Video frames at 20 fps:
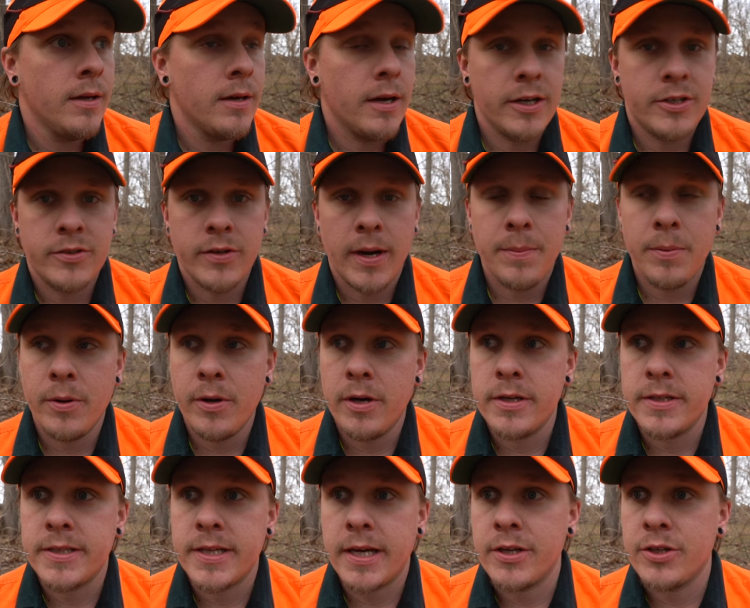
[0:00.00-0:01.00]
I tried putting a
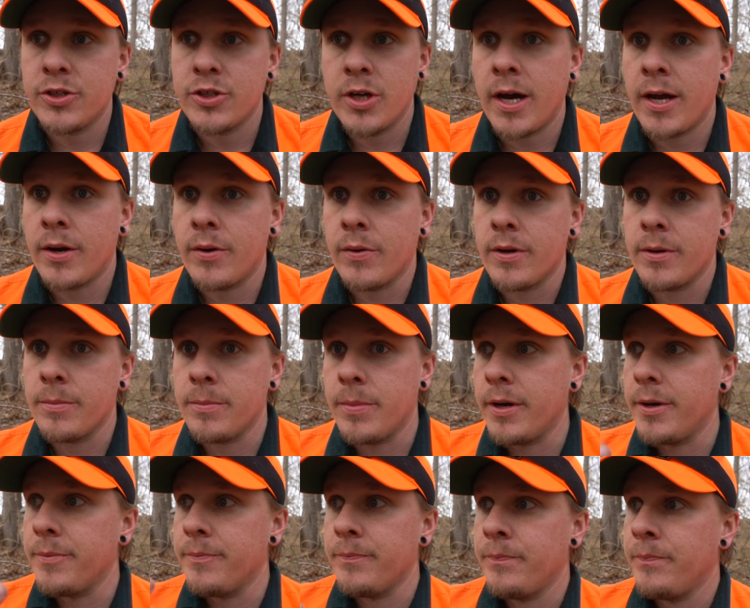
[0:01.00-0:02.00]
second shot on him,
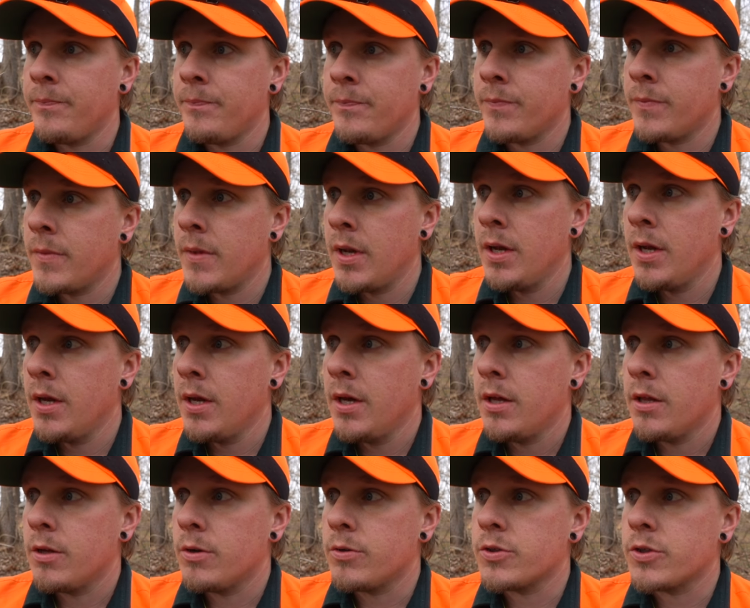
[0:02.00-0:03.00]
but
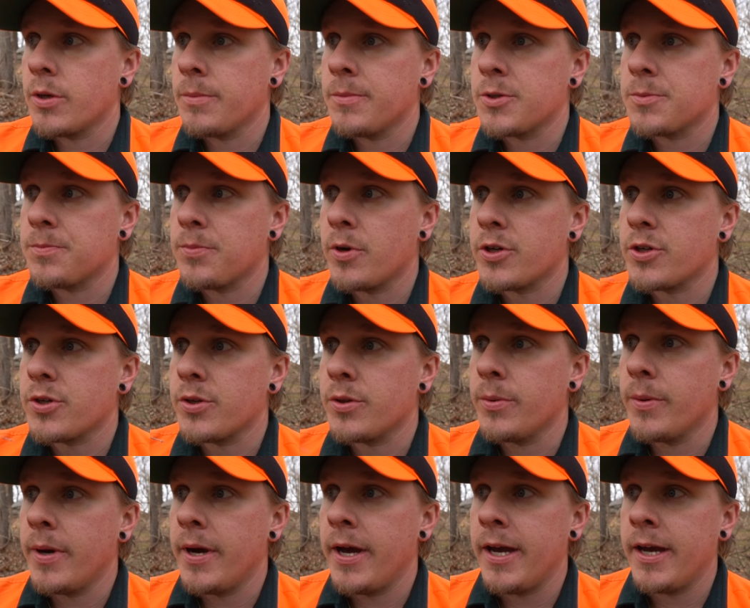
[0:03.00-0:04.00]
there's so much brush in the
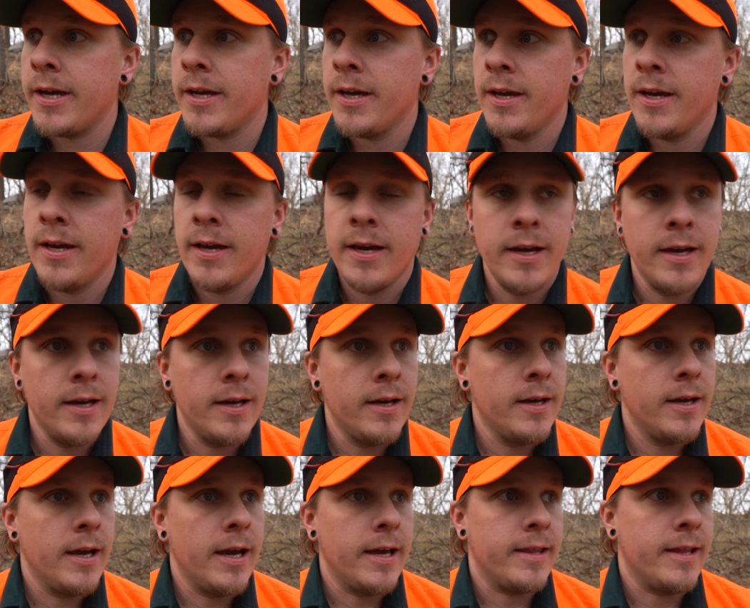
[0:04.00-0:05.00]
way.
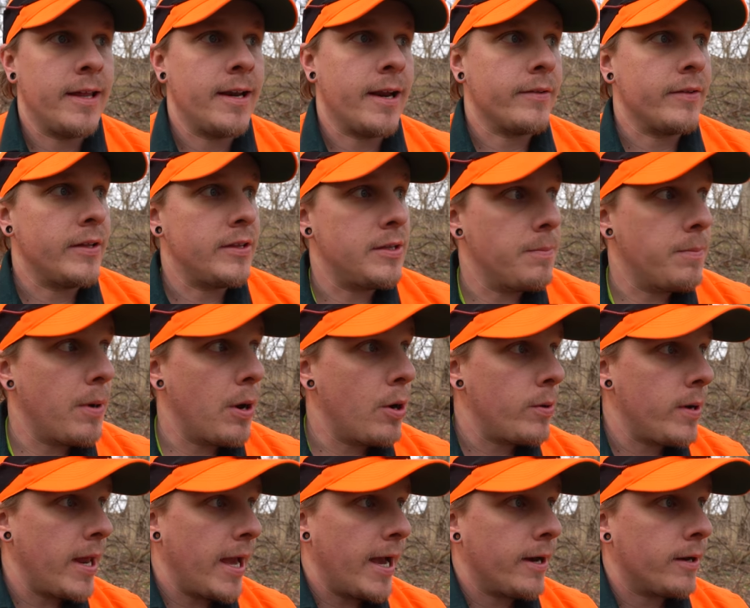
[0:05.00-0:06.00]
And then I let the
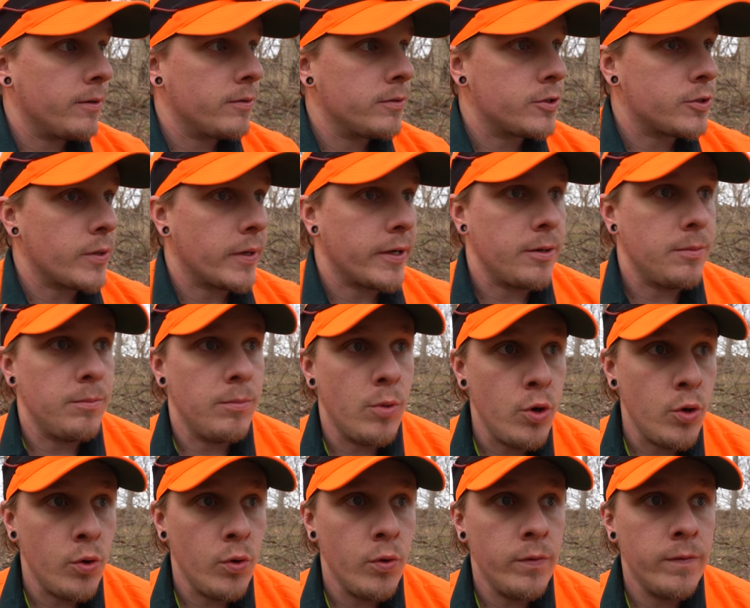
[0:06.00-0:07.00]
bow down so I could
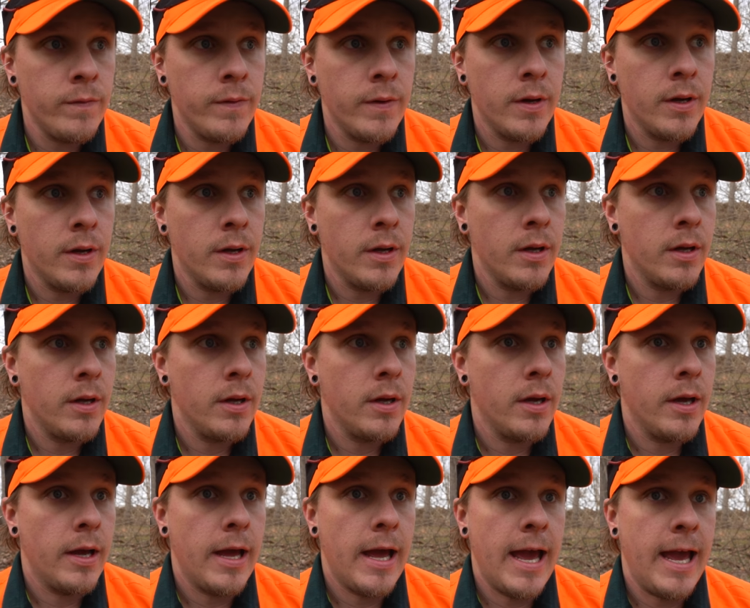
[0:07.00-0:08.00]
move
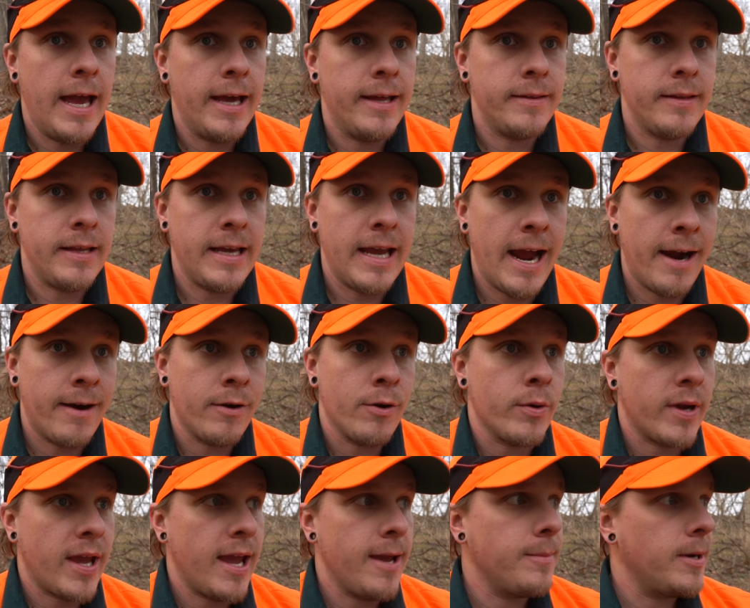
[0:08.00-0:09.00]
and the arrow
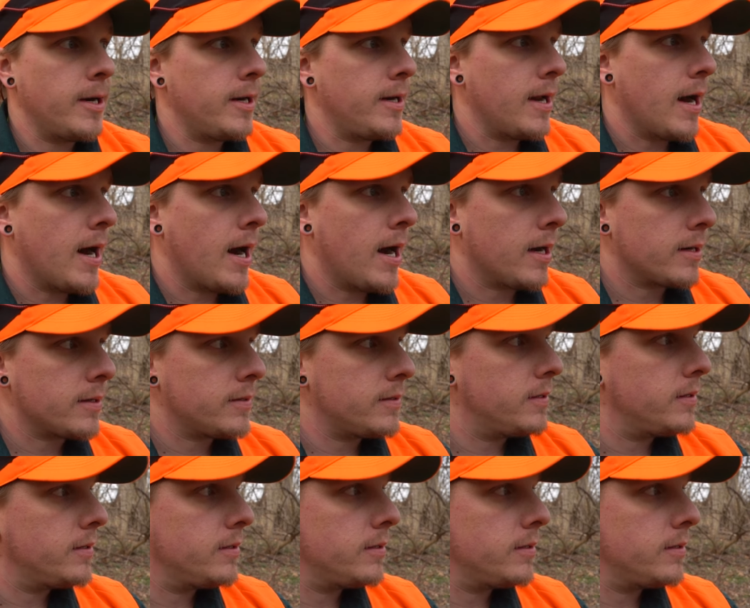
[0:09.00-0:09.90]
came unnocked.